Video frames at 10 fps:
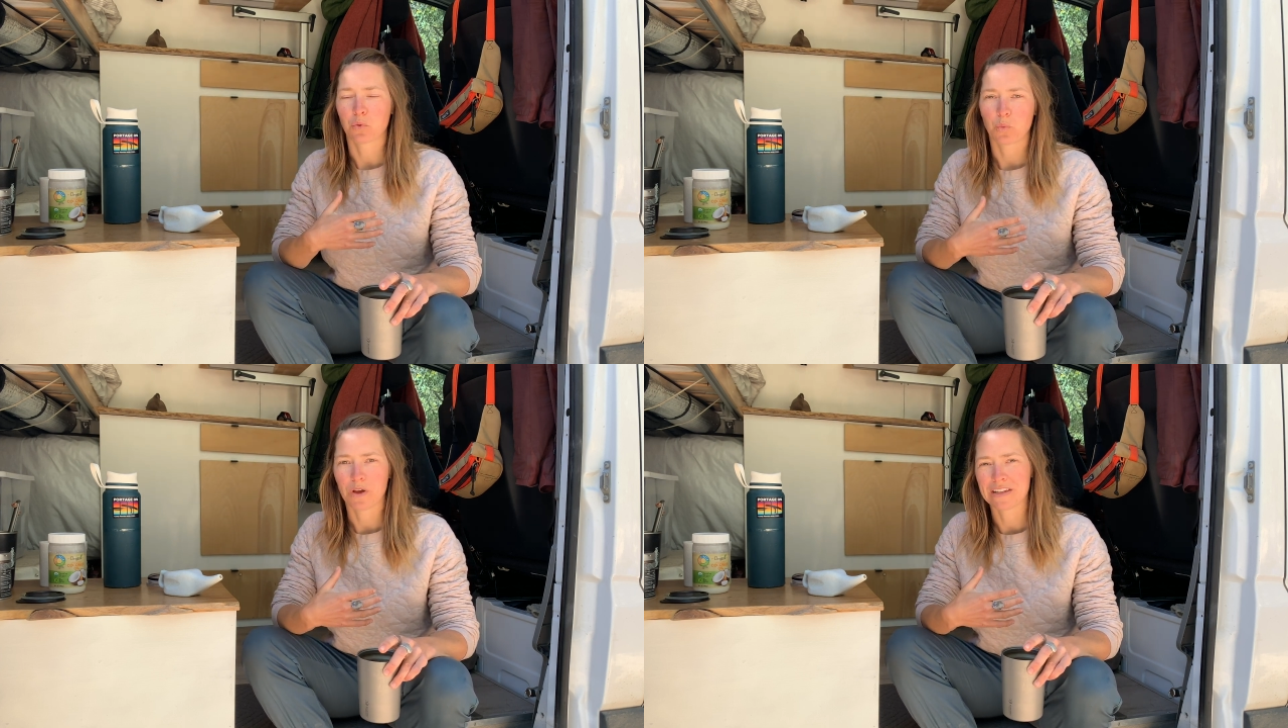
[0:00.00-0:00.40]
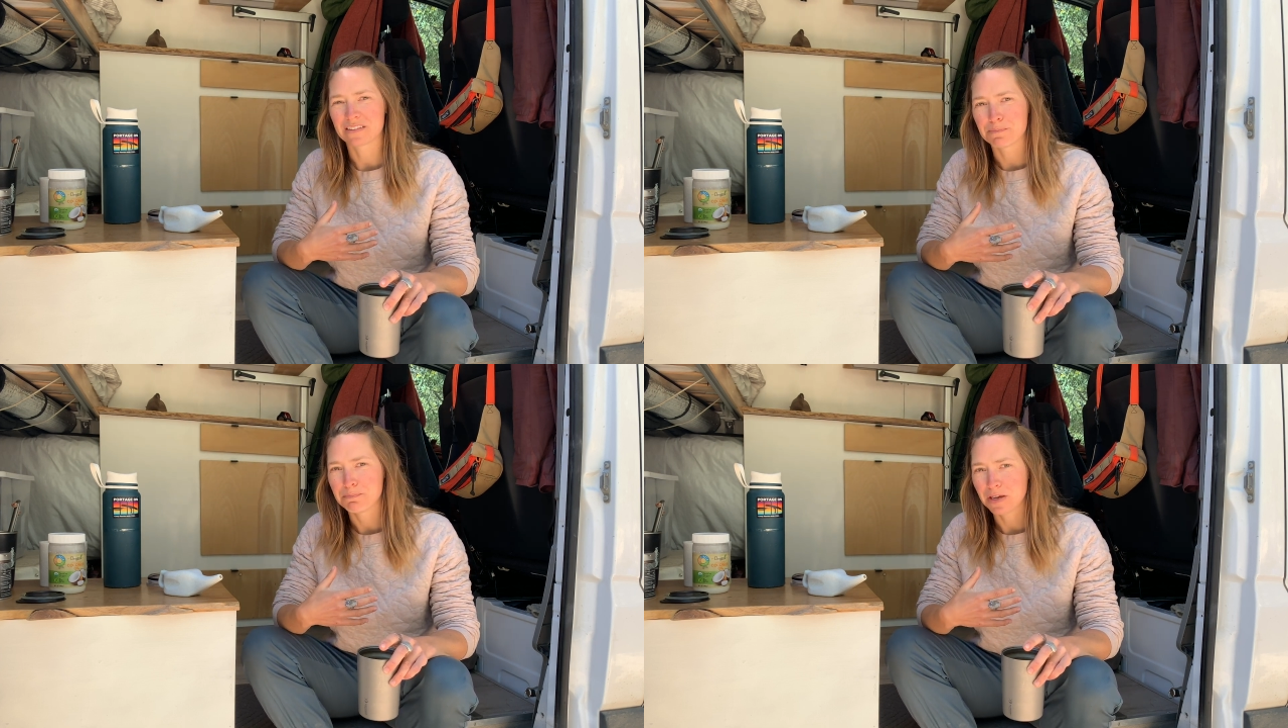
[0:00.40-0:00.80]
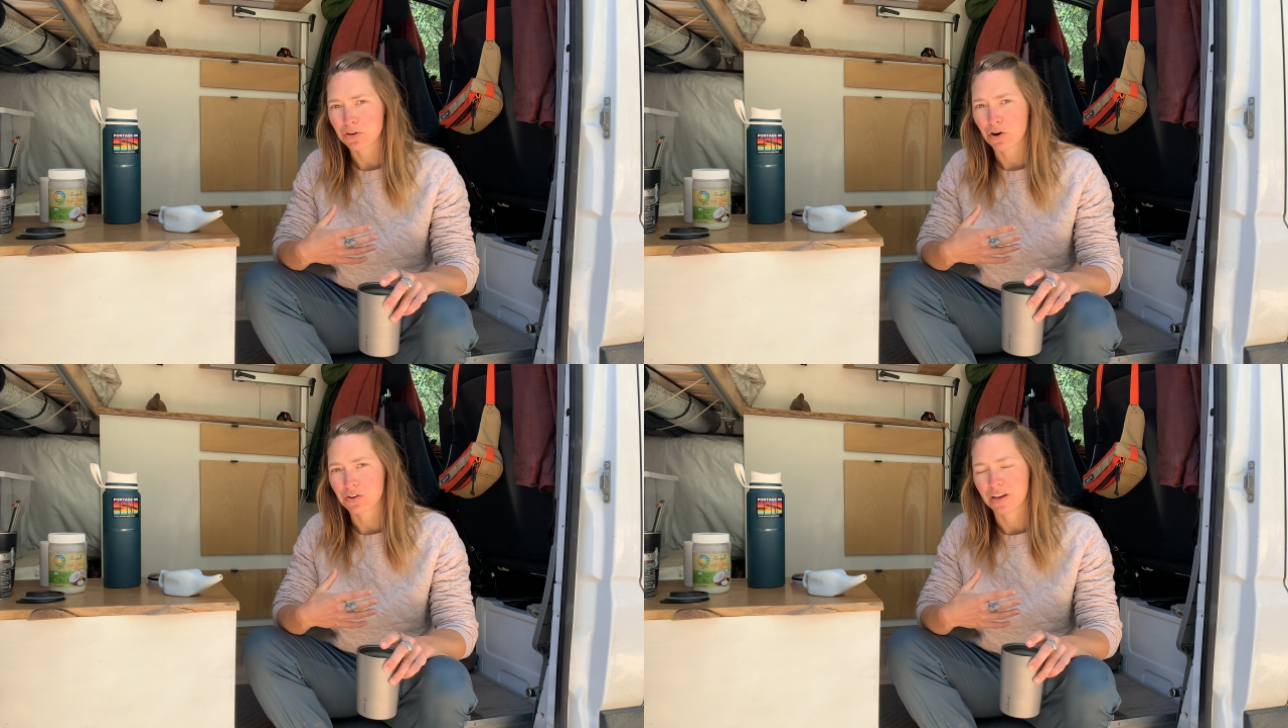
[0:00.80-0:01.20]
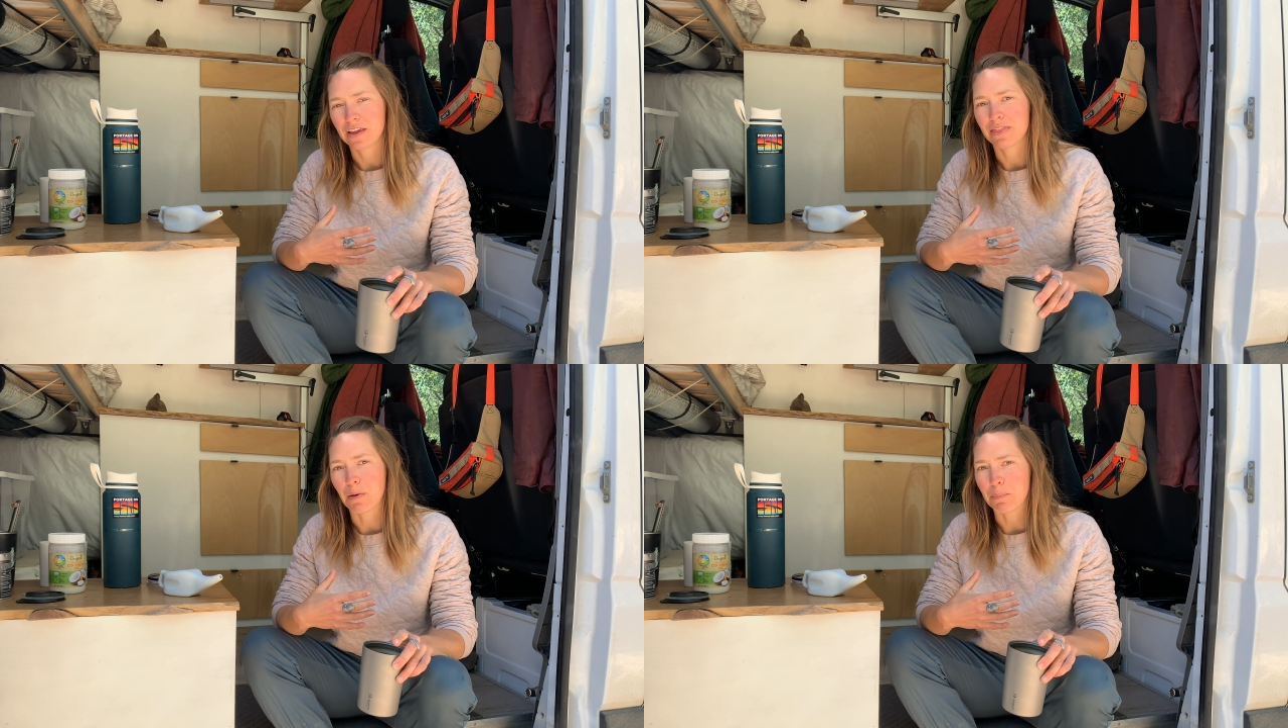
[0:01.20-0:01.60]
it's mirrored in
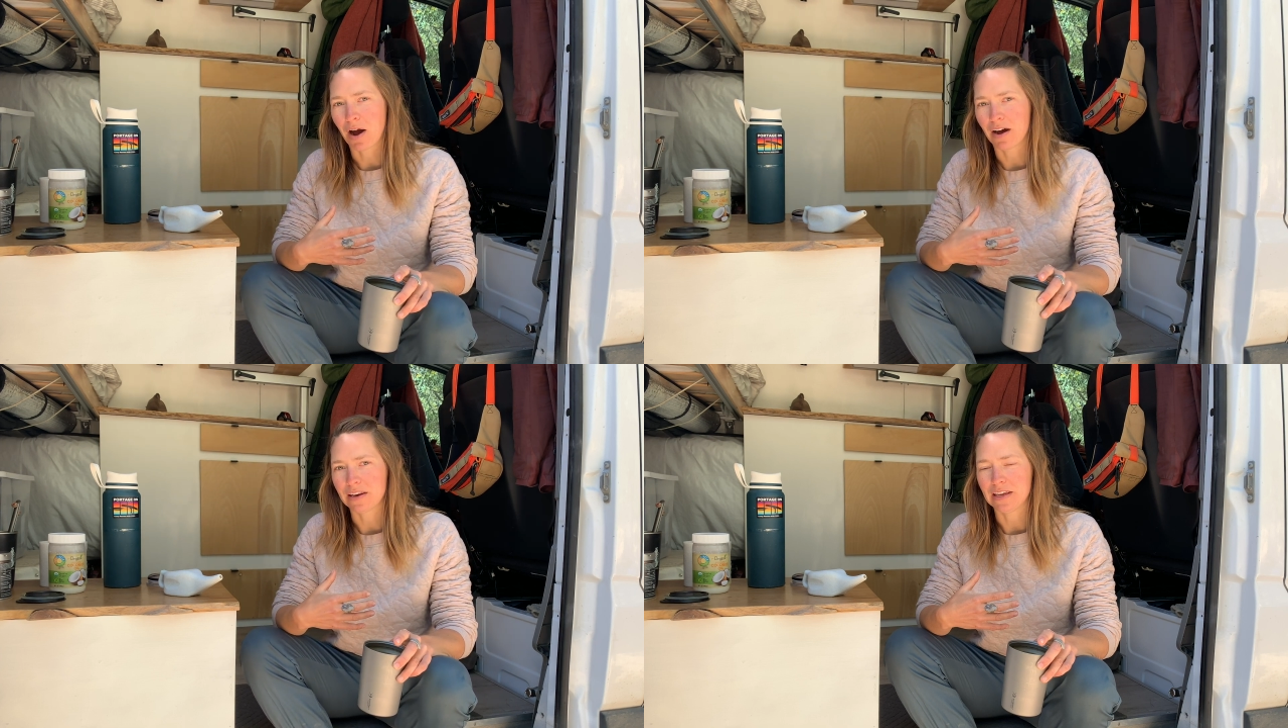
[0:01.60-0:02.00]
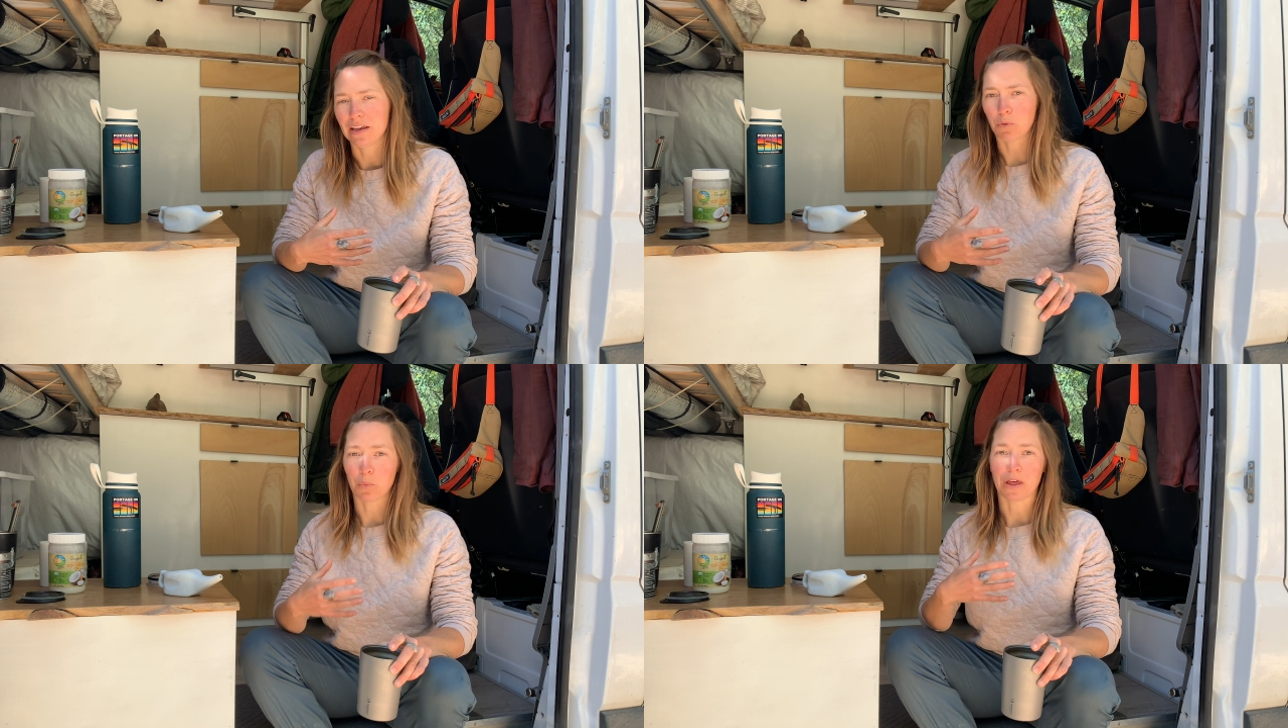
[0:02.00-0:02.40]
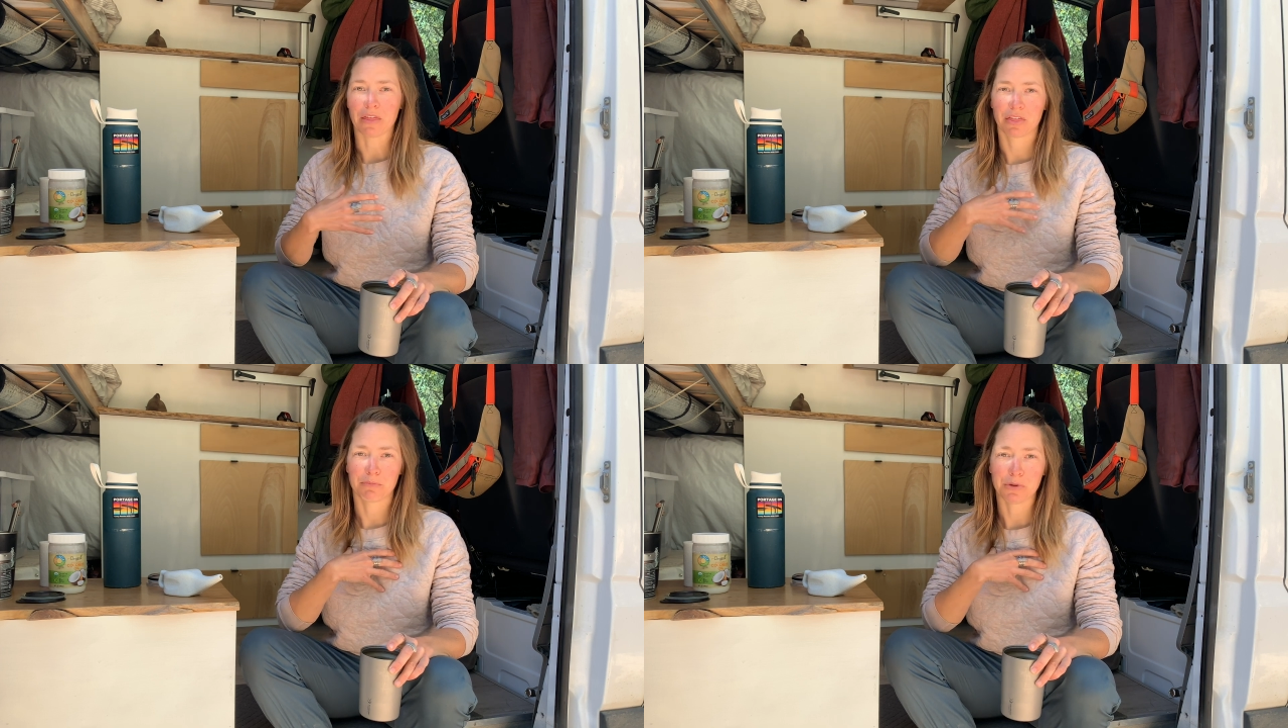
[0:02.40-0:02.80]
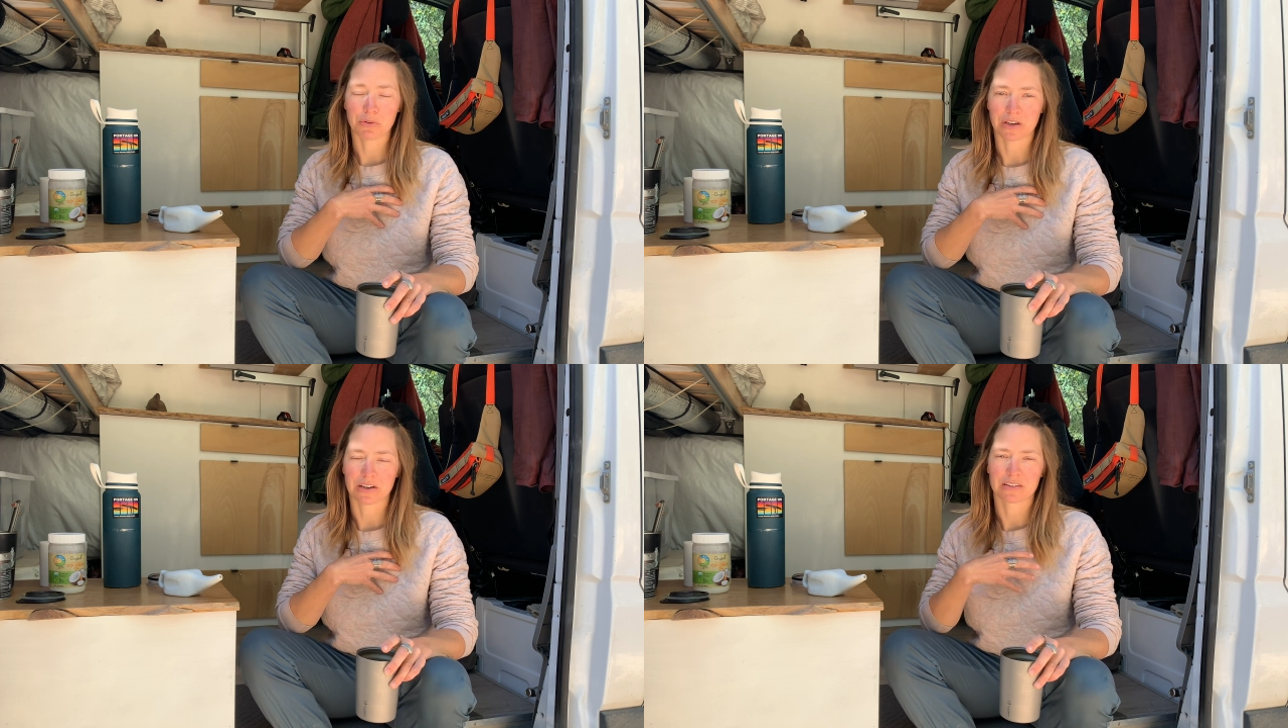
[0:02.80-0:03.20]
the body with
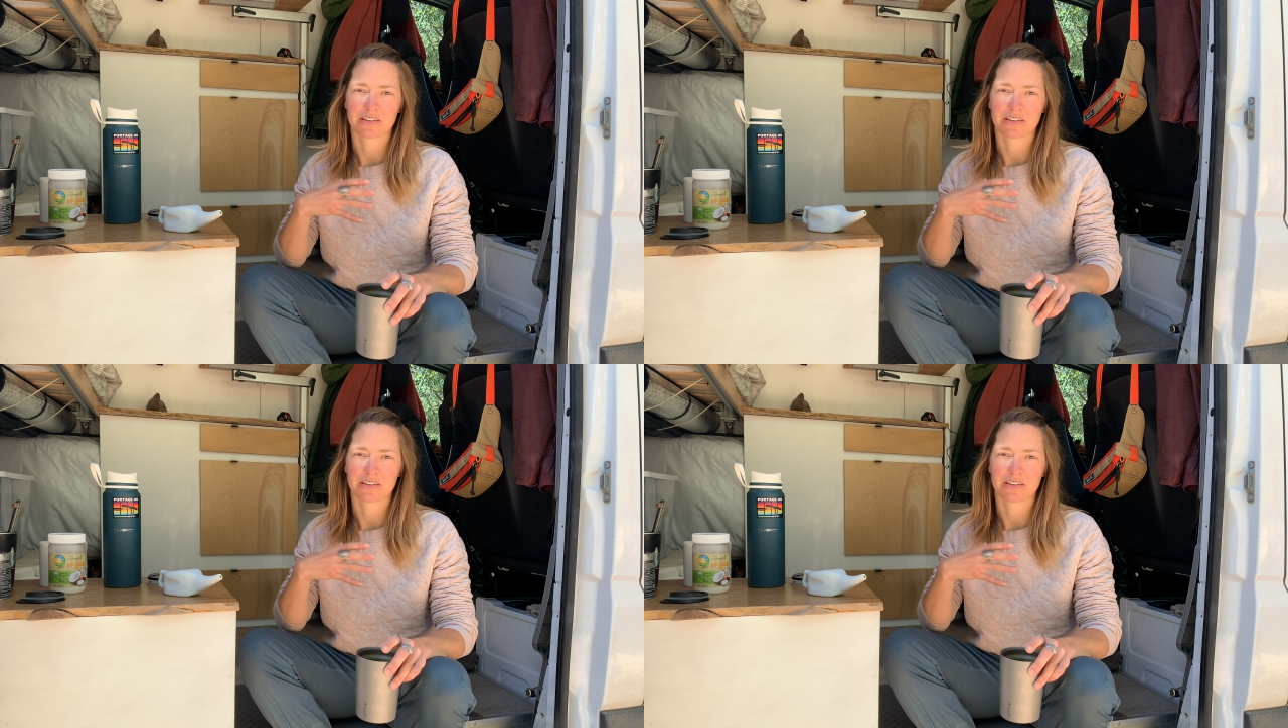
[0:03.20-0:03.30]
mucus.